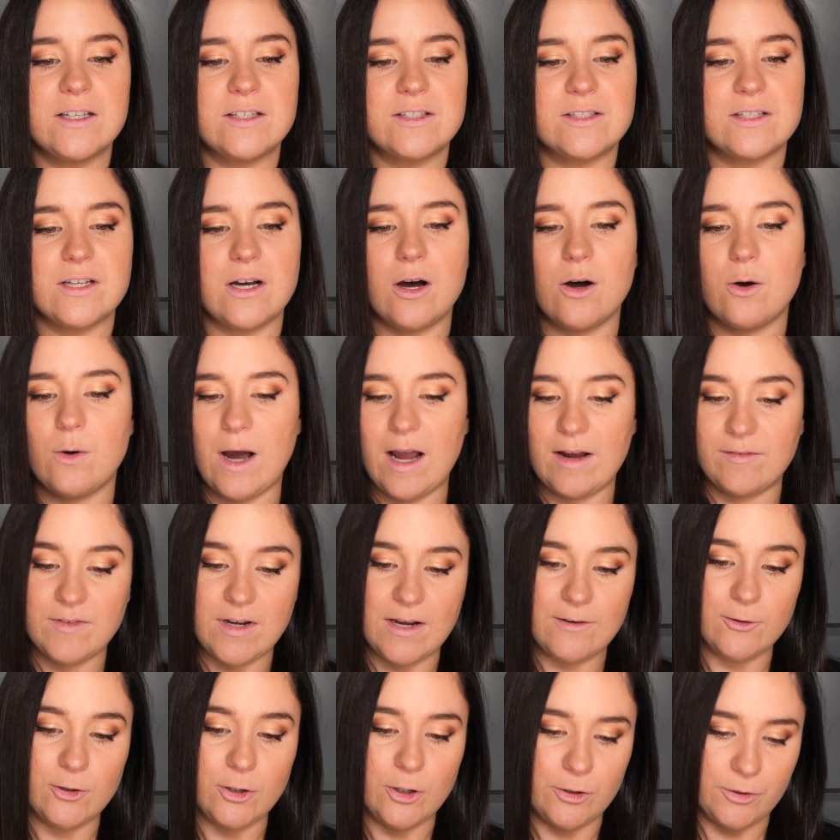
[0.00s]
So I've
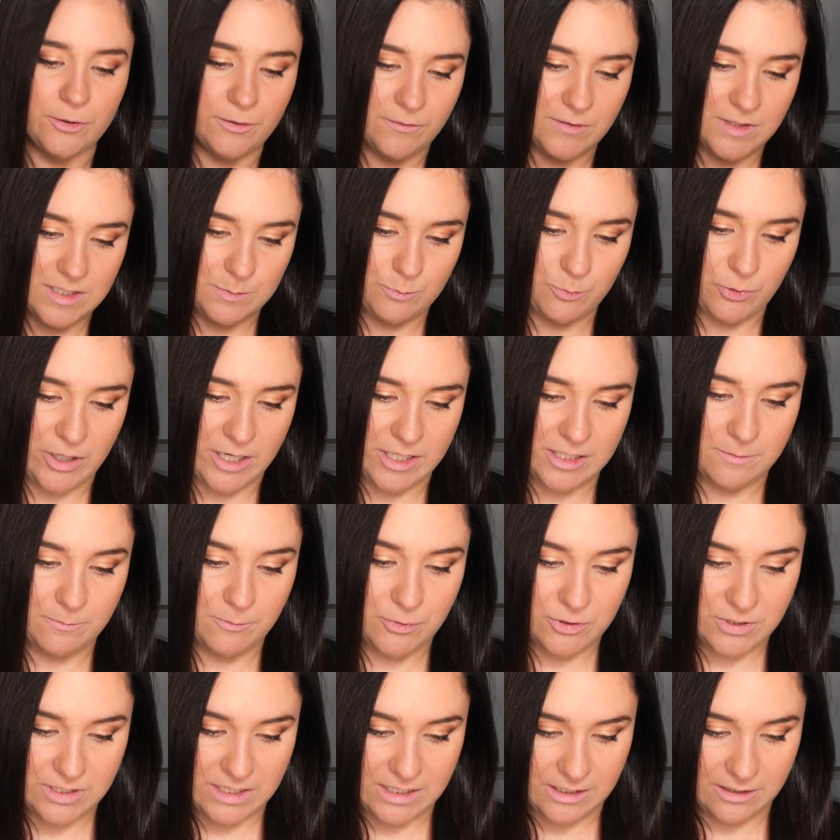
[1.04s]
never heard of this brand in
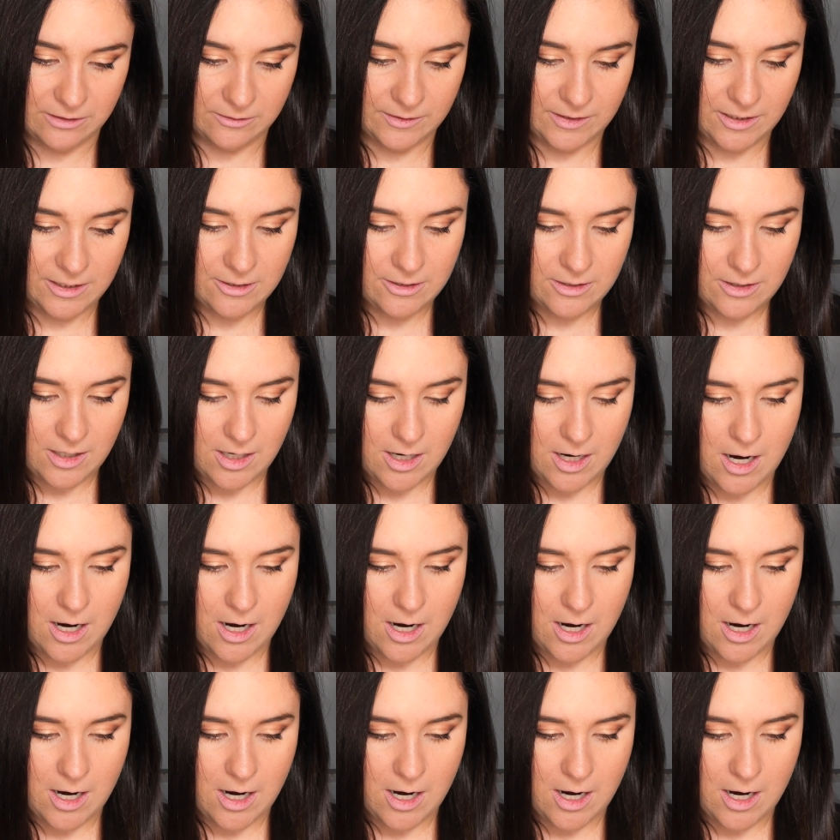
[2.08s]
particular.